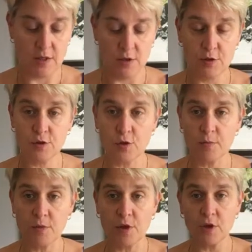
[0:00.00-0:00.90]

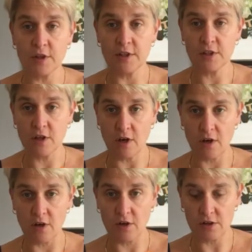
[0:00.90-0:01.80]
some coloured
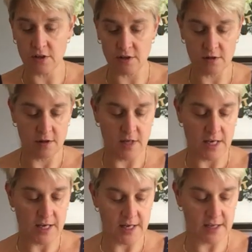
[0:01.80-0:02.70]
card
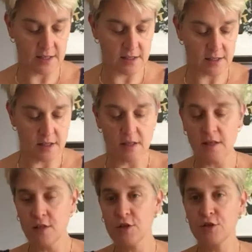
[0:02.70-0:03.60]
and
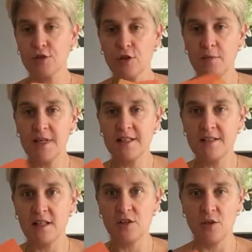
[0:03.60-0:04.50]
some
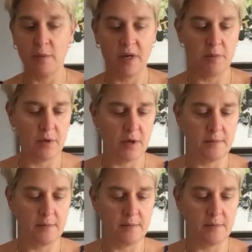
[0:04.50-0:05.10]
tissue paper.